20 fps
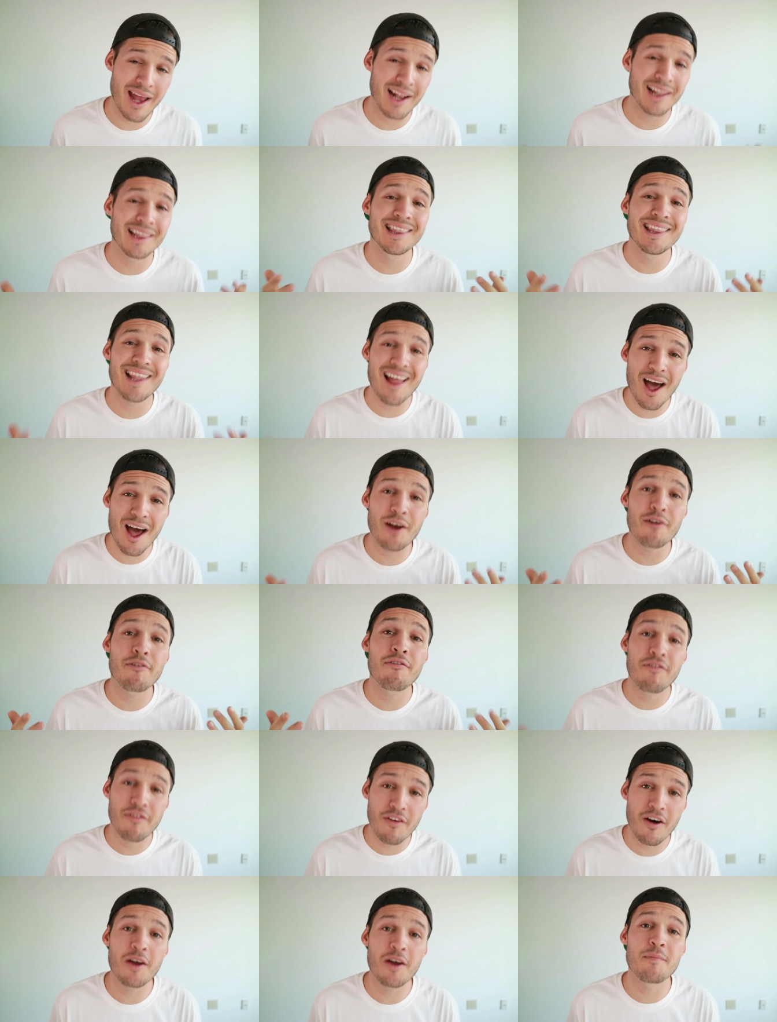I had a lot of
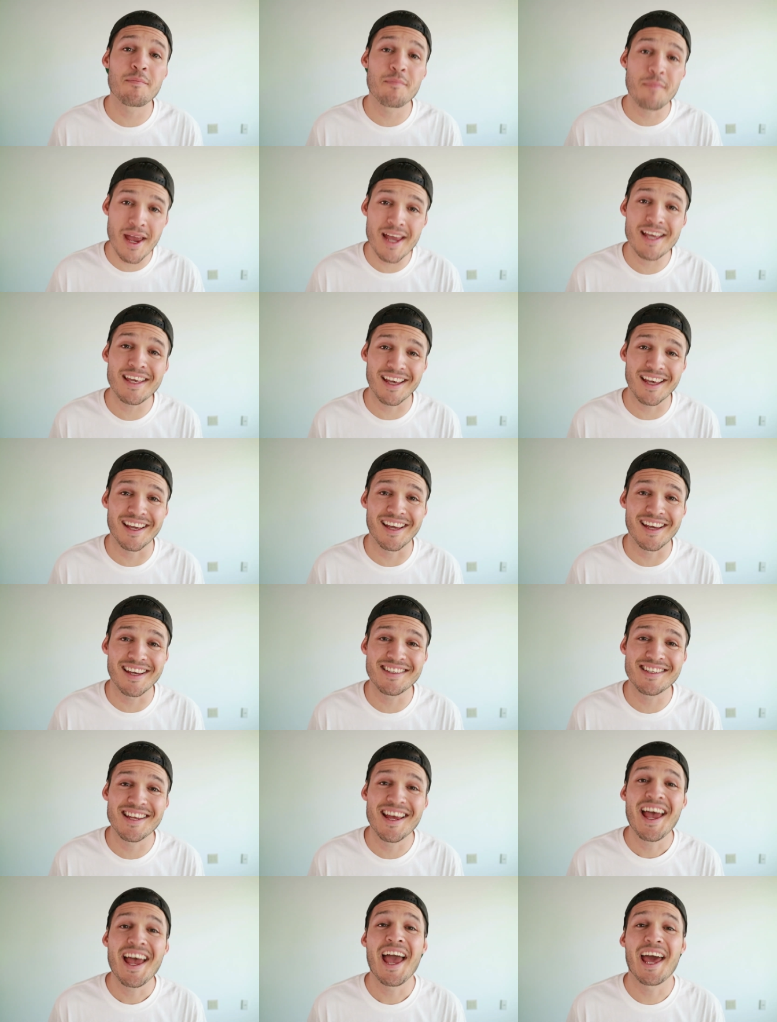fun making
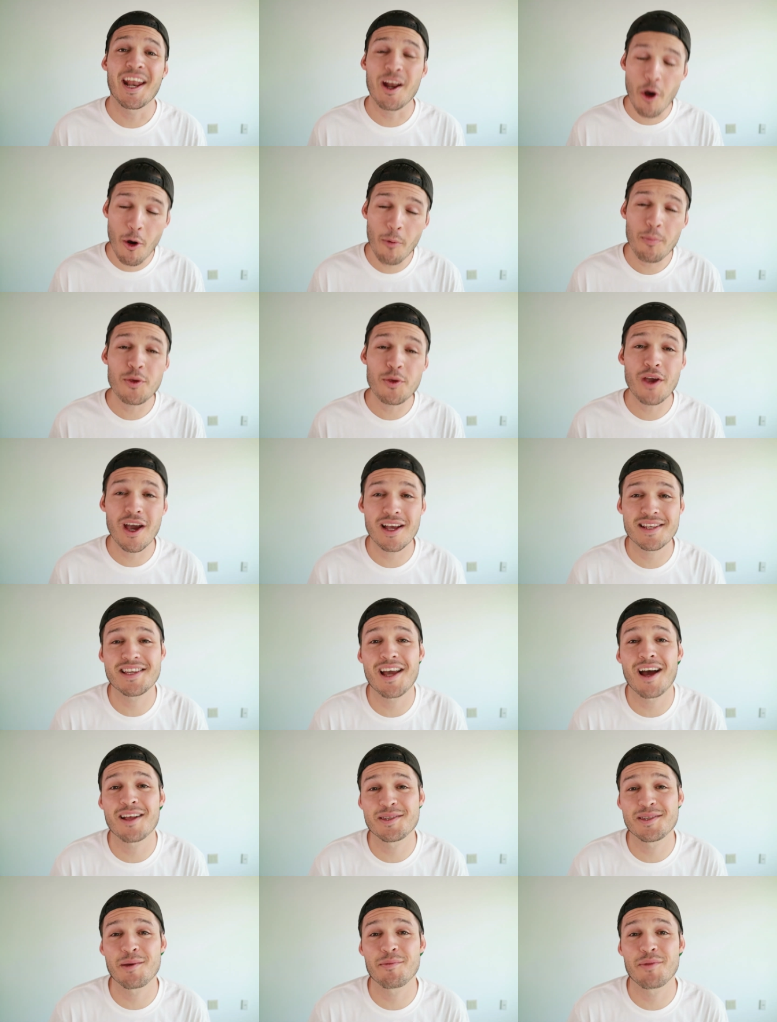it, and I hope you guys
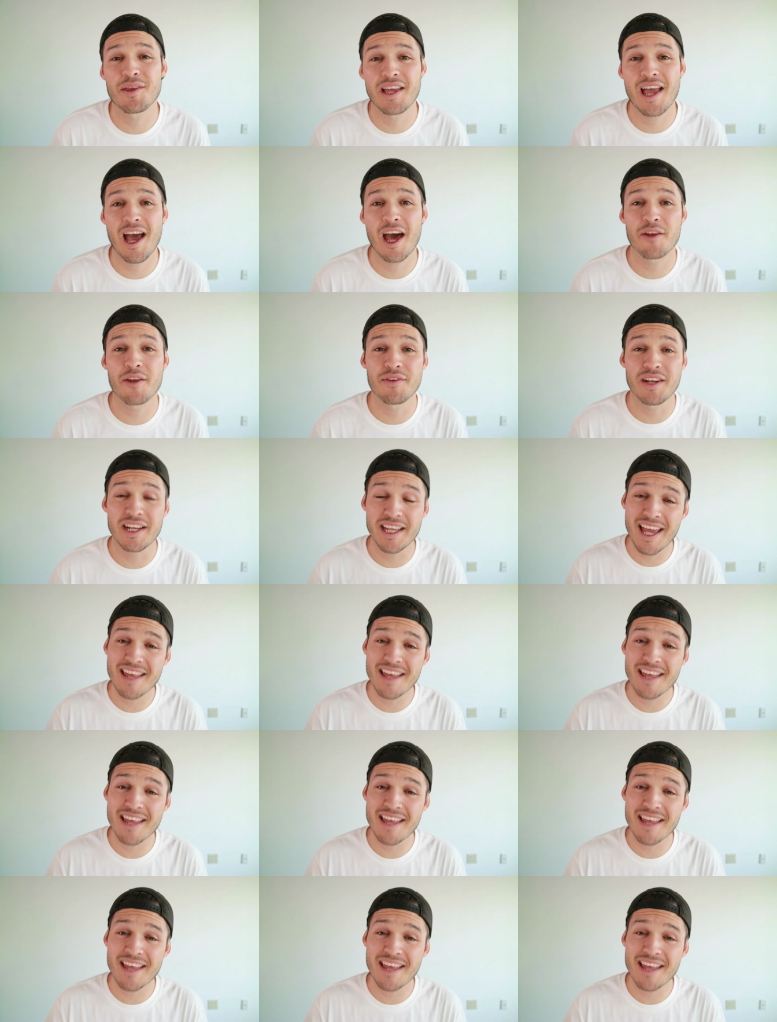got something out of it.